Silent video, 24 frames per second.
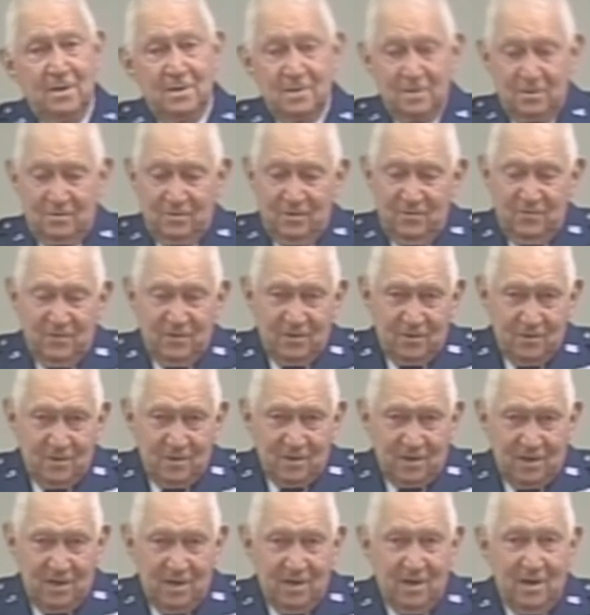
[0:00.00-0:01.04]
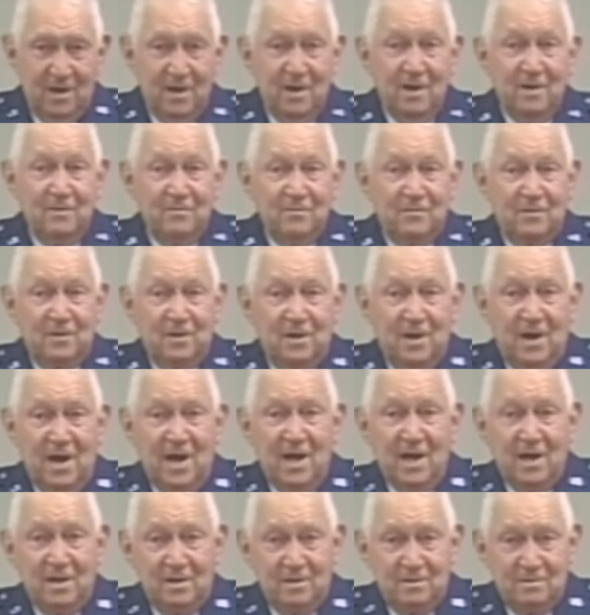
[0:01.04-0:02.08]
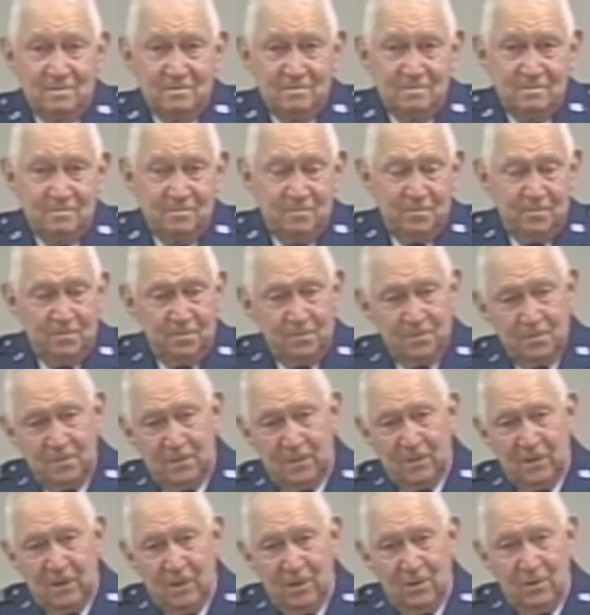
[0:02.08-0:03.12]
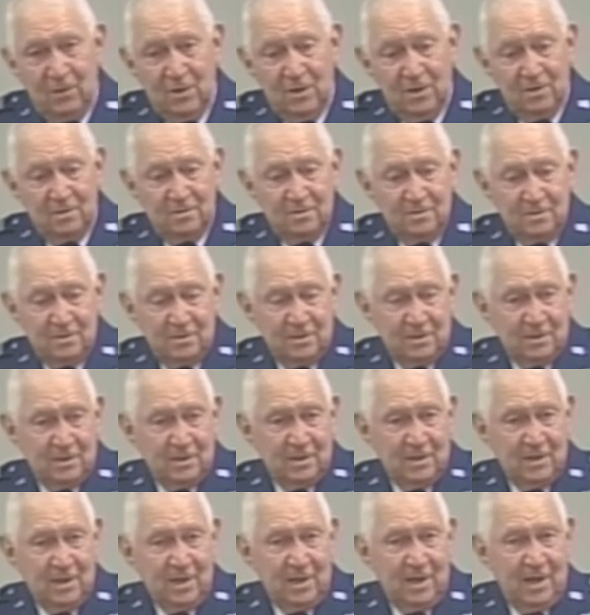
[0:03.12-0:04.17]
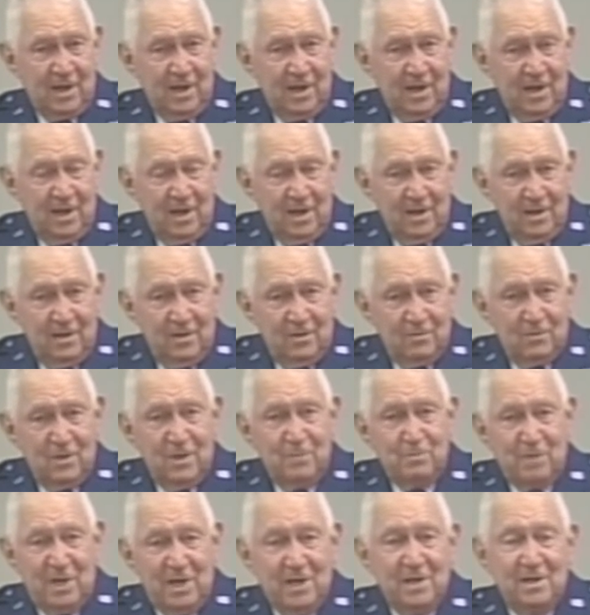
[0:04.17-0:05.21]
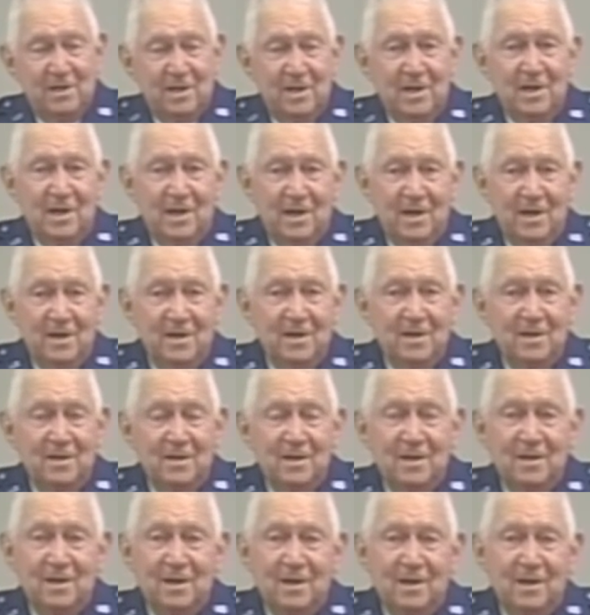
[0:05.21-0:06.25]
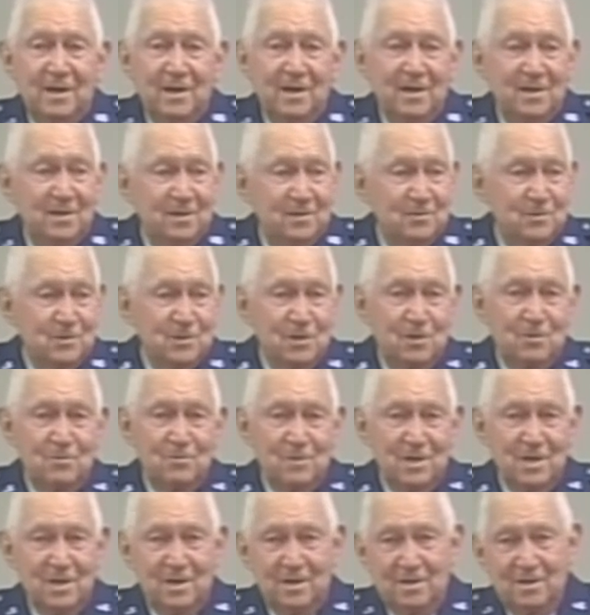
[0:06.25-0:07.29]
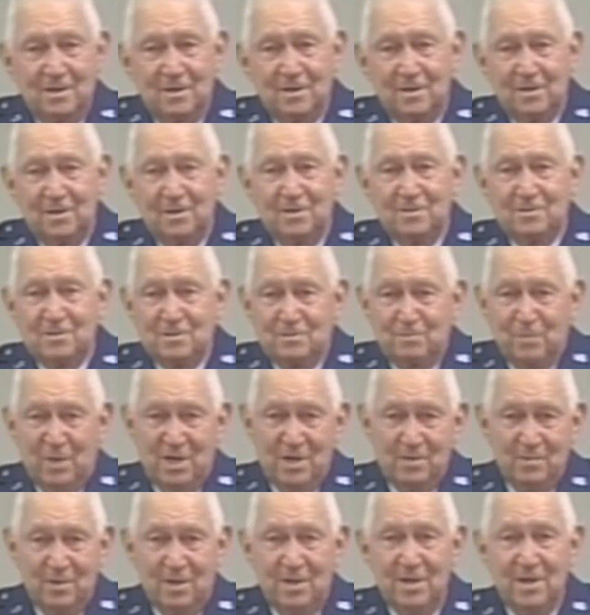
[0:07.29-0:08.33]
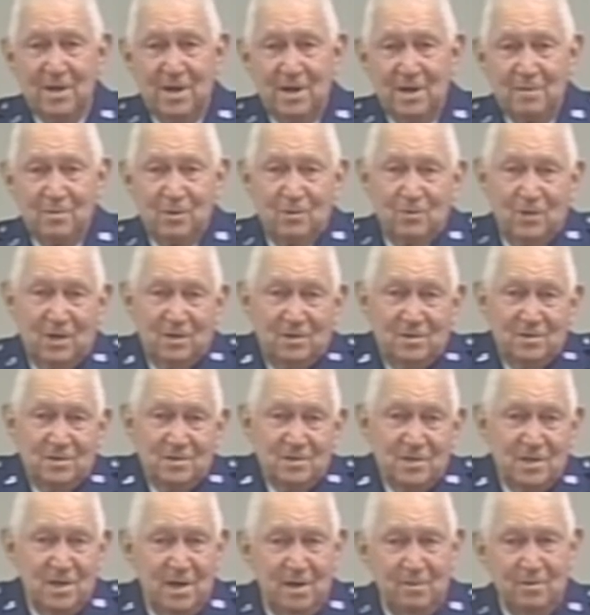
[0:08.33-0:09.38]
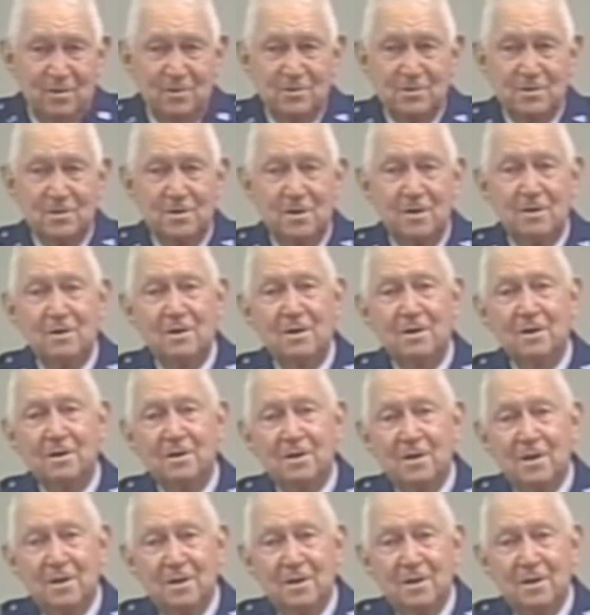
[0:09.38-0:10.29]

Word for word: And we figured we'd get in there for the night. Well, we bailed in there, and, and hey, there was already some people in there, but we couldn't see them. It's so dark.